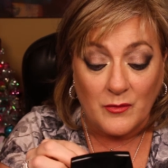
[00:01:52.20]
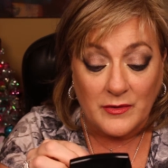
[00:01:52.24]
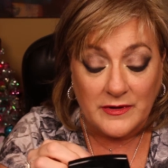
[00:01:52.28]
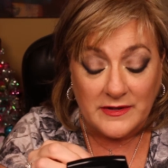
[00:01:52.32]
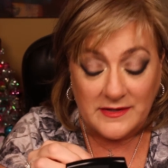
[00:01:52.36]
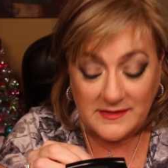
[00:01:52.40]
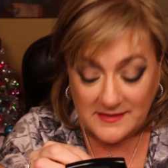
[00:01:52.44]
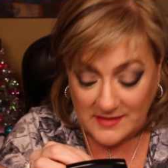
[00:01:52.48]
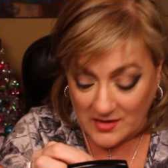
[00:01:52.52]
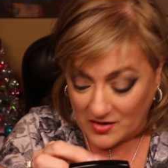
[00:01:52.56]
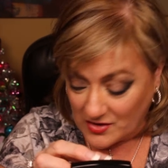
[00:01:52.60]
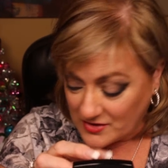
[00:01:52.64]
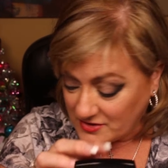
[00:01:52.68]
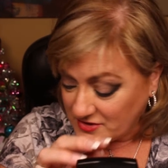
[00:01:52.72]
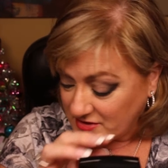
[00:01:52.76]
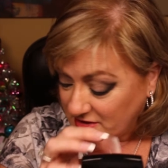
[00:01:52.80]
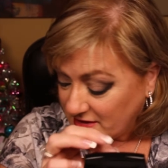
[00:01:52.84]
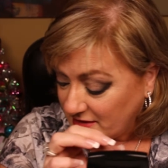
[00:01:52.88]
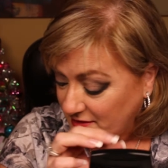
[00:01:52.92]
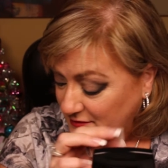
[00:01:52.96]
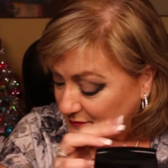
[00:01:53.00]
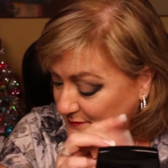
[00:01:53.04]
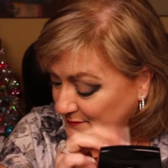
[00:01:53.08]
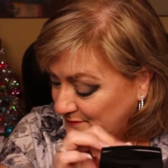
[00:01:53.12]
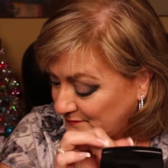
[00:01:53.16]
what is harsh
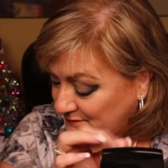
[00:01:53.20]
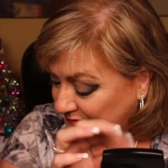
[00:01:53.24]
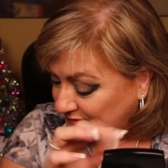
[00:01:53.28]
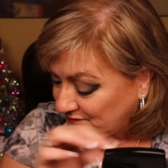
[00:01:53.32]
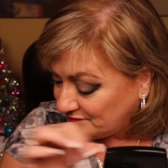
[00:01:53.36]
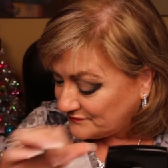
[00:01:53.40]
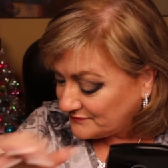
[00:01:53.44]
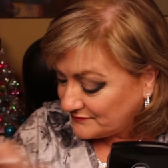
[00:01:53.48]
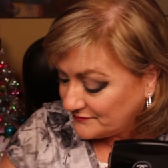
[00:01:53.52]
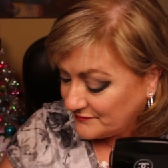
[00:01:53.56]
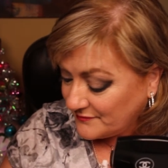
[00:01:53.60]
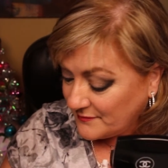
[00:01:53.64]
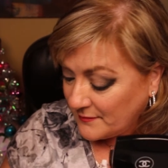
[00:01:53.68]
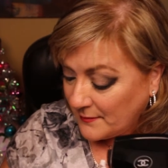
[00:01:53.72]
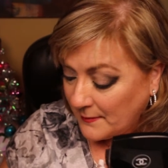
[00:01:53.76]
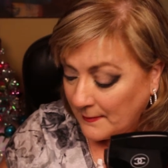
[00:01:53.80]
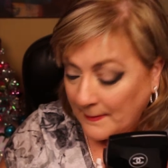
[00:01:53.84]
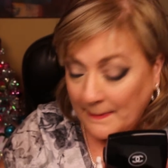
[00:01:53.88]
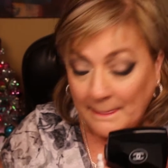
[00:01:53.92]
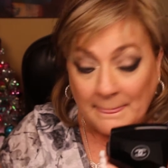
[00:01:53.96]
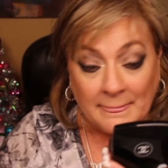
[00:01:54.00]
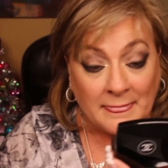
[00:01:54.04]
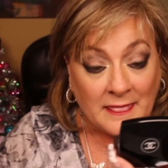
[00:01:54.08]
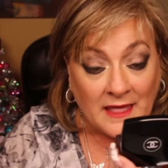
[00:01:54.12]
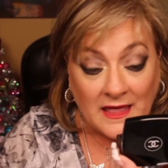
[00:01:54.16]
though
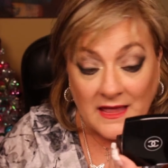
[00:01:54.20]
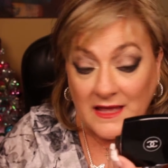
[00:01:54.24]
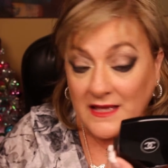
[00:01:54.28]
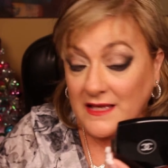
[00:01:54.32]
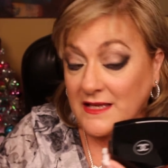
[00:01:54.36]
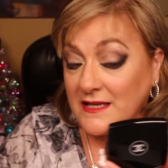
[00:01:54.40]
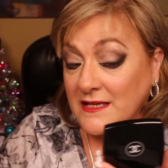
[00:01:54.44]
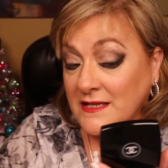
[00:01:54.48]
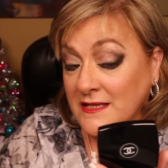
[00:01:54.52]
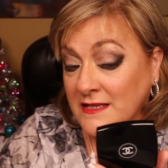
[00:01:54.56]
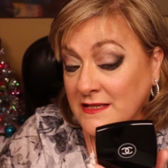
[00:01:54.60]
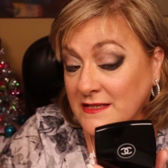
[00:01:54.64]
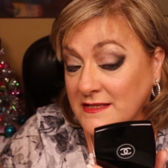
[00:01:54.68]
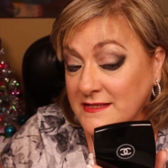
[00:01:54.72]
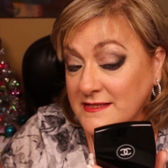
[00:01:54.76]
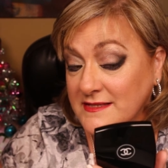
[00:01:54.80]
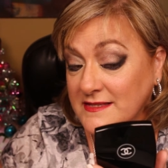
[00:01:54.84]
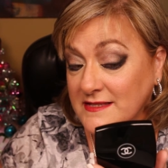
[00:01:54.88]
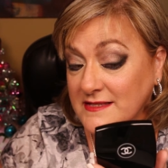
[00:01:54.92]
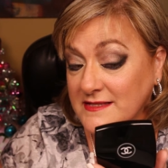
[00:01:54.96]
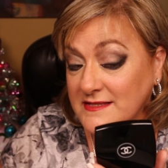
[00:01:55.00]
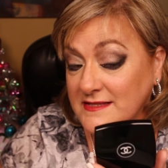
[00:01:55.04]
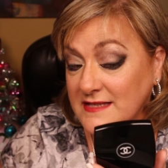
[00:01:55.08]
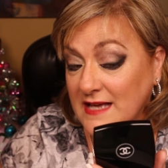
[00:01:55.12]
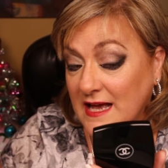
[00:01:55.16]
is
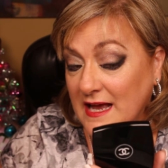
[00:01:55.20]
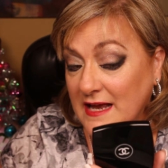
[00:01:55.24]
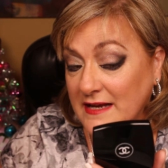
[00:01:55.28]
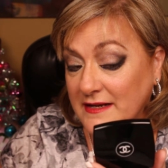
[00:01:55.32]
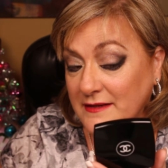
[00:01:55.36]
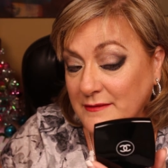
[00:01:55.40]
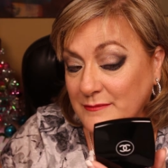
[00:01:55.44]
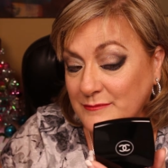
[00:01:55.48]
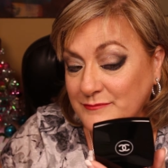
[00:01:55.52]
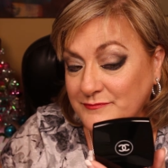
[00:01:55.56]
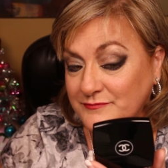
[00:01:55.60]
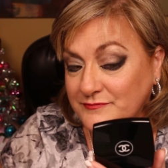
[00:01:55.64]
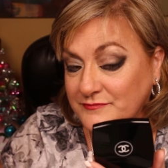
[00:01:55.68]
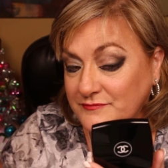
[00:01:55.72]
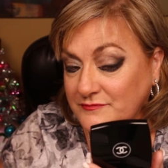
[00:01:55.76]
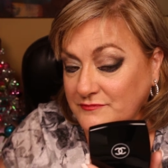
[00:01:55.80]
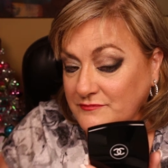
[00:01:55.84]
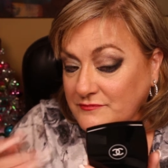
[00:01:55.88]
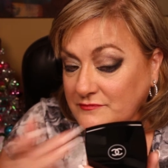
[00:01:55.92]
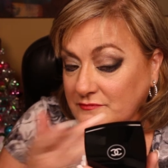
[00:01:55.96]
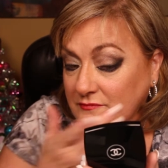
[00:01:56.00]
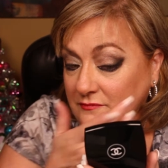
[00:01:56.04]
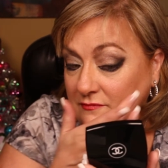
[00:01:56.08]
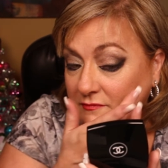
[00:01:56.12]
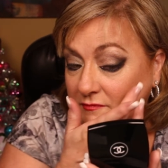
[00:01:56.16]
this side.
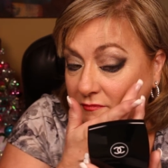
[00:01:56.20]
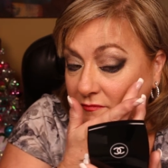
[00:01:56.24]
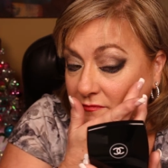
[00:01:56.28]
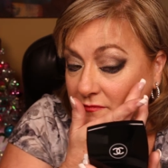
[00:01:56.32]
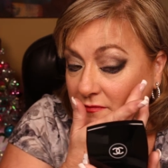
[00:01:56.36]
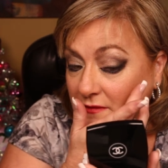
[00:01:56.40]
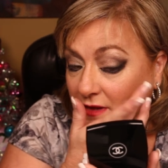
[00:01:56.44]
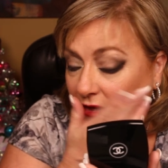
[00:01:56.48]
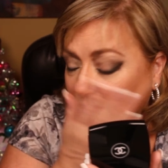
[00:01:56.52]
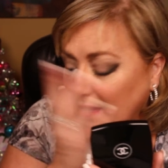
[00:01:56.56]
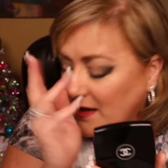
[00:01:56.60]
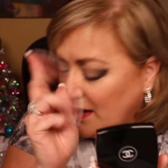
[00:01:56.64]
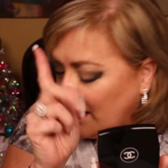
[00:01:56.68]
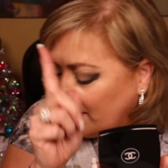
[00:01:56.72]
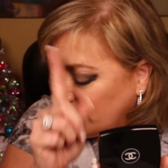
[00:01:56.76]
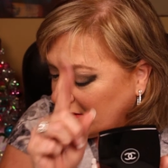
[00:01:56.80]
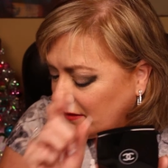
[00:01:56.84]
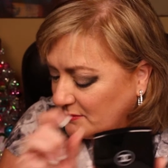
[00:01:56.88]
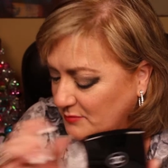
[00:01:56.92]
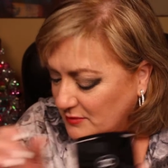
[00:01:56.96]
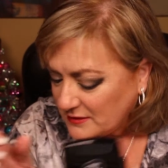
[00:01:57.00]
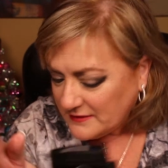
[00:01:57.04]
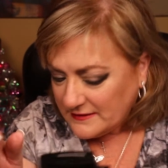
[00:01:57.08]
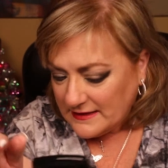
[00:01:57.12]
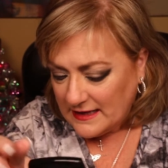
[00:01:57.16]
I'm gonna
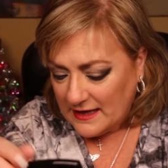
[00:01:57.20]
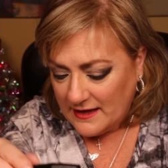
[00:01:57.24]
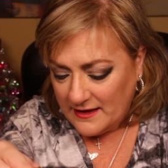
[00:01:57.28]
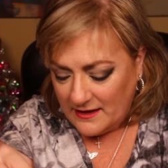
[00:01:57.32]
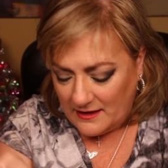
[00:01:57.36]
blend that,